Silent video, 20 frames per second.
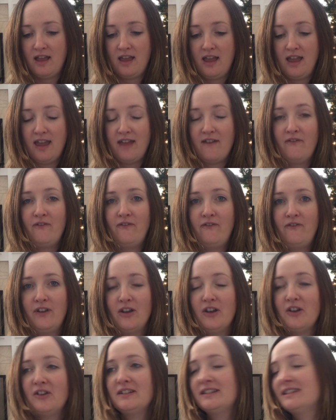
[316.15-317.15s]
It
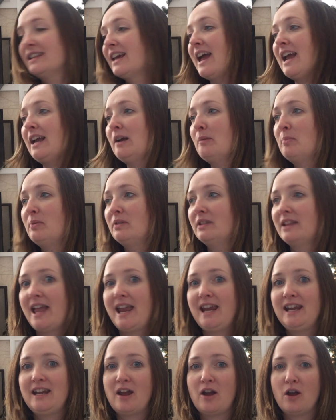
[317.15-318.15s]
feels like
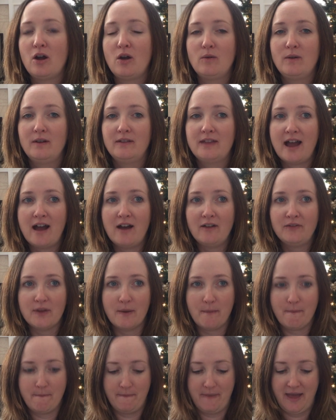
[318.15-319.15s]
Play-Doh without the
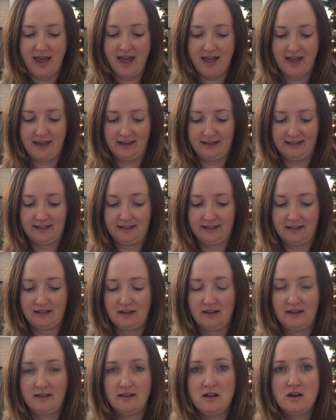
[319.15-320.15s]
mess.
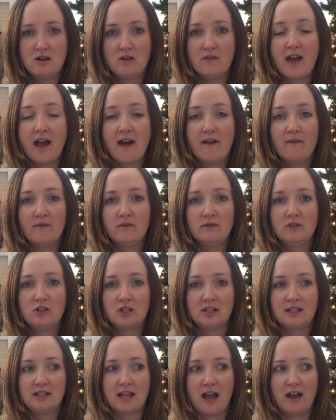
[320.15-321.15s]
You know that
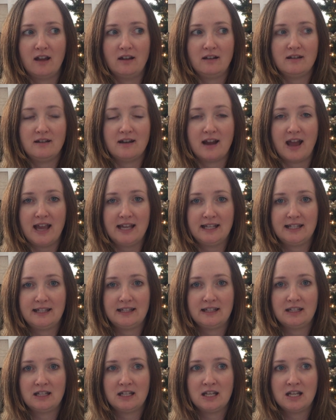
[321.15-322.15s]
just that
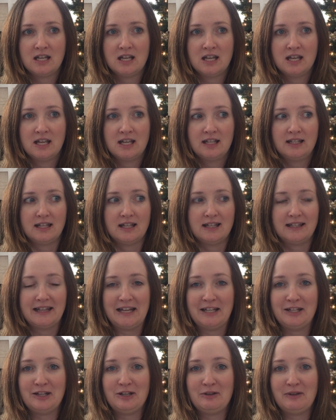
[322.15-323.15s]
nice
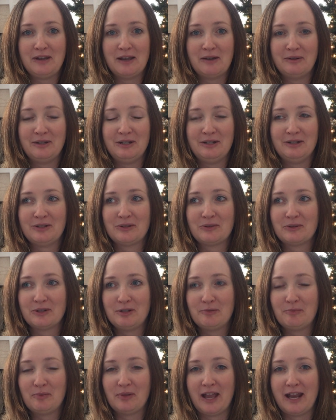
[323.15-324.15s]
sensation you get when you
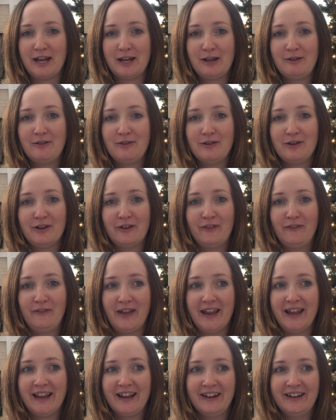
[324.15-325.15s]
squish Play-Doh through your
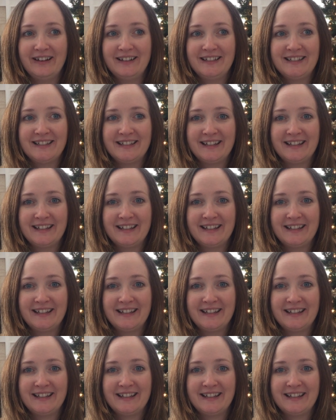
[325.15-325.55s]
fingers.